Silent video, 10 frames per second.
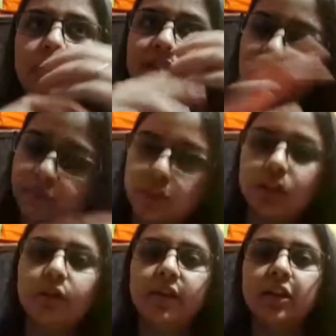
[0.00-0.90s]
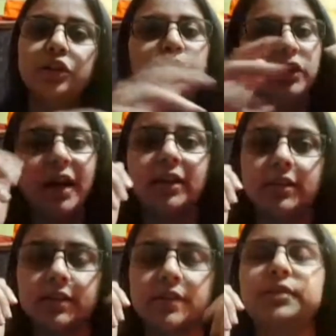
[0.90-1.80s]
left the village for
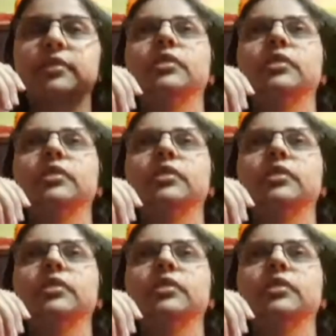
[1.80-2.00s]
dialysis.